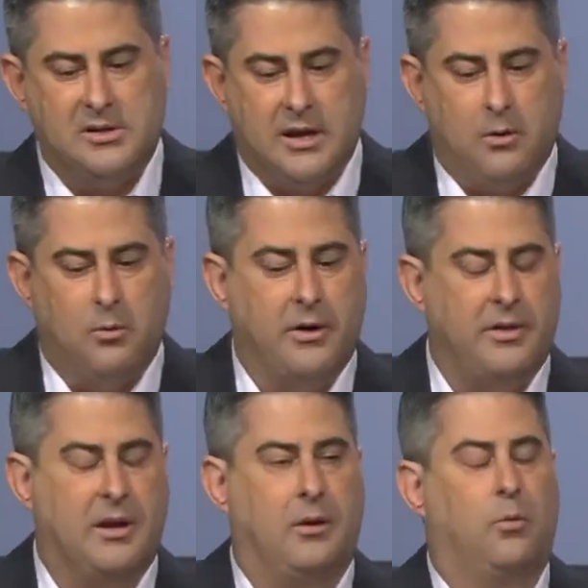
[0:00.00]
see at one of
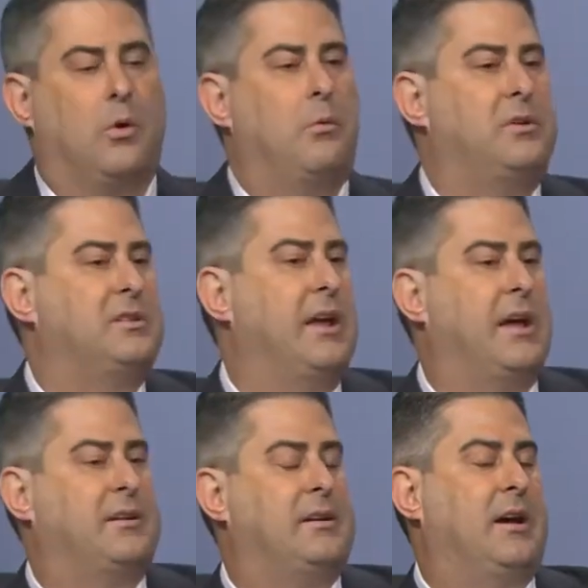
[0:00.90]
the
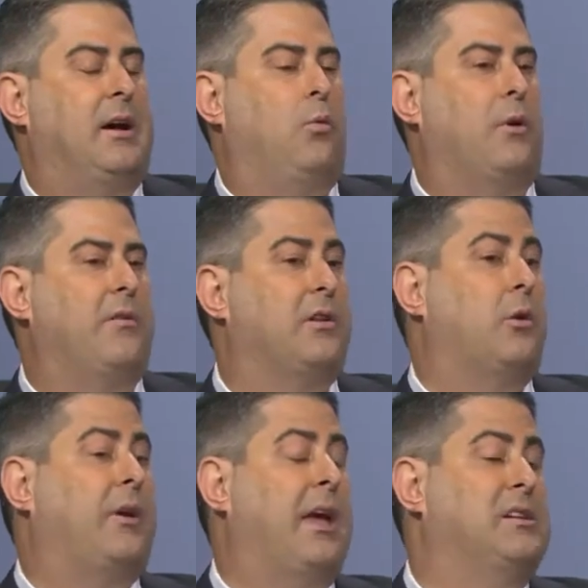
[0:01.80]

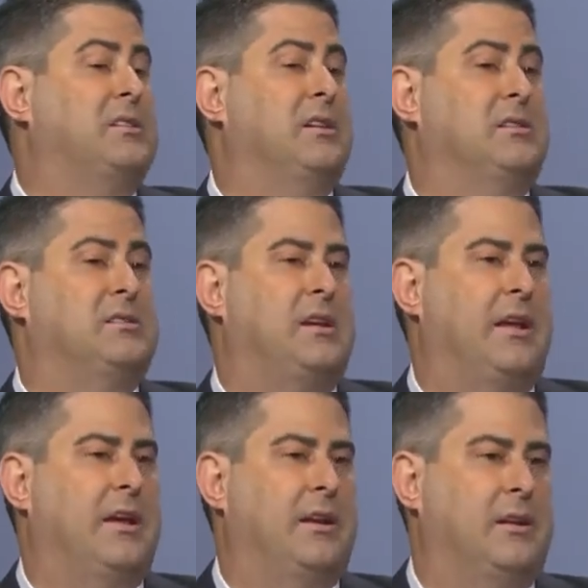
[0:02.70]
locations
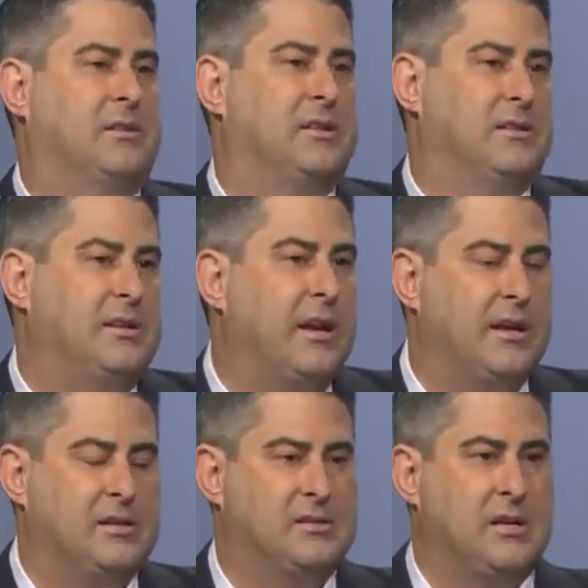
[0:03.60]
in Sun City
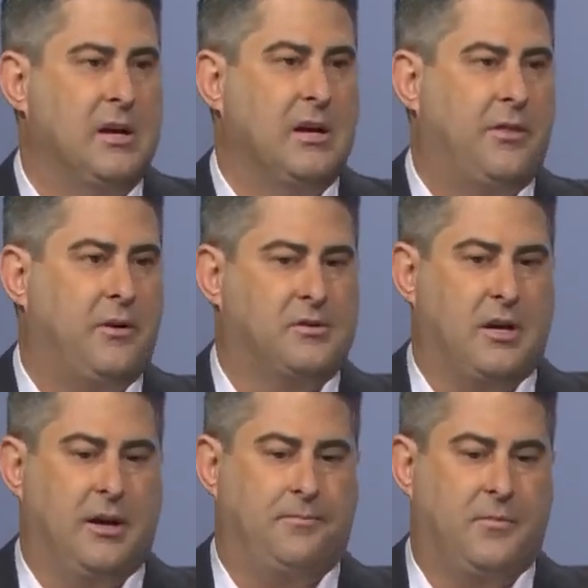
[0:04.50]
is there's
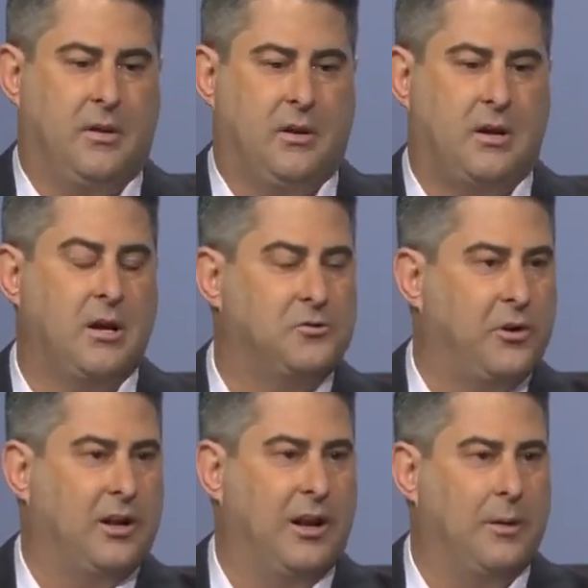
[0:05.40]
a
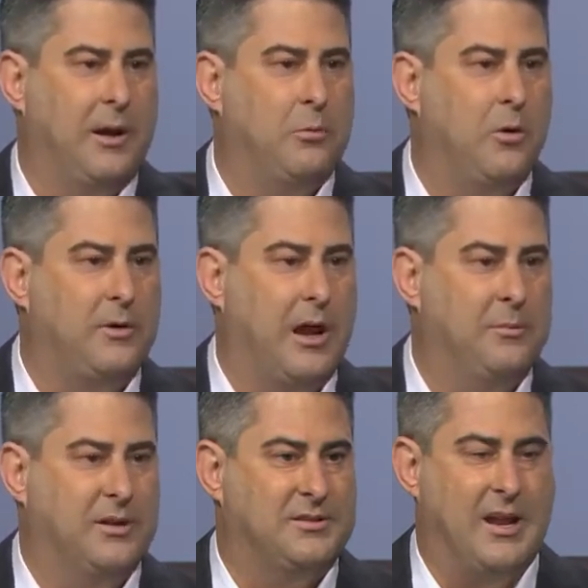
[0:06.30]
country club, and I won't
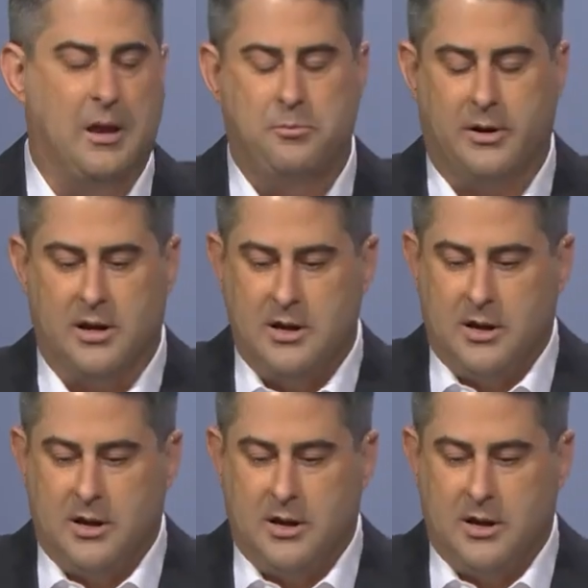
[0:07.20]
name its name, but